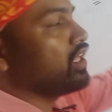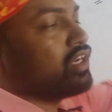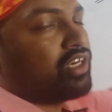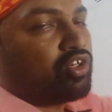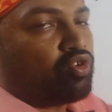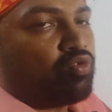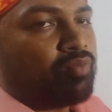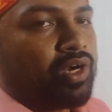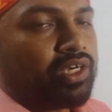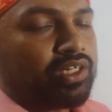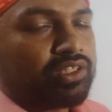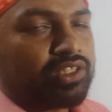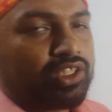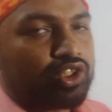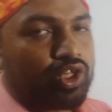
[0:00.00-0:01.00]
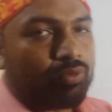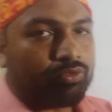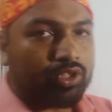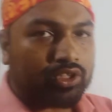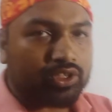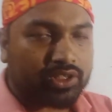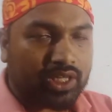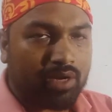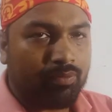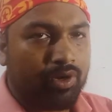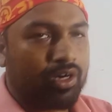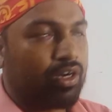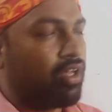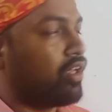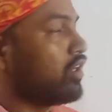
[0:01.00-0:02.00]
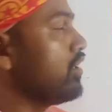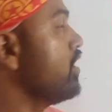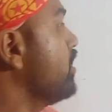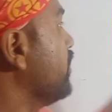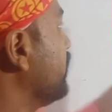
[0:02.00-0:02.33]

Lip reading: any two matrices of the same order,